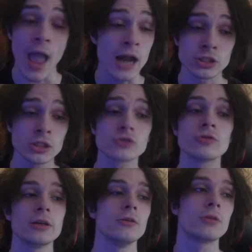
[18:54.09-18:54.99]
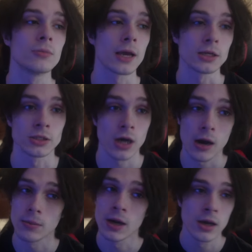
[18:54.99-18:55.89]
I shouldn't treat YouTube like a
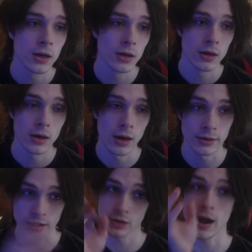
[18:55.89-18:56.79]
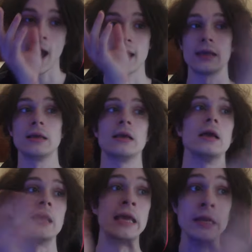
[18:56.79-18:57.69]
job until I
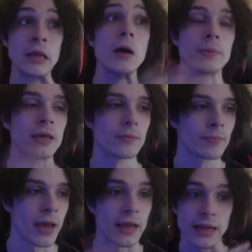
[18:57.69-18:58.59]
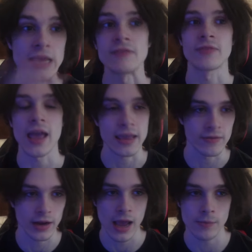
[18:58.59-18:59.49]
end up getting paid if that
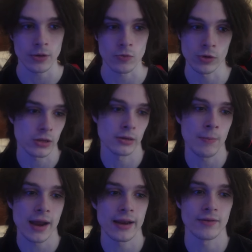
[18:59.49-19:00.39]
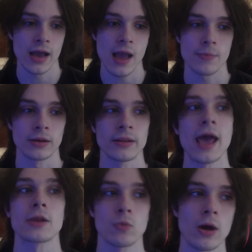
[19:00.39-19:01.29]
even happens, which it might never happen.
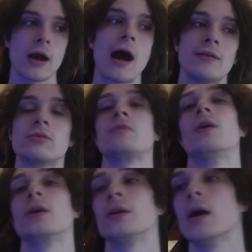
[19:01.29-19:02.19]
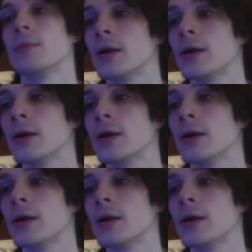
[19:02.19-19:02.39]
That's why I was fucking up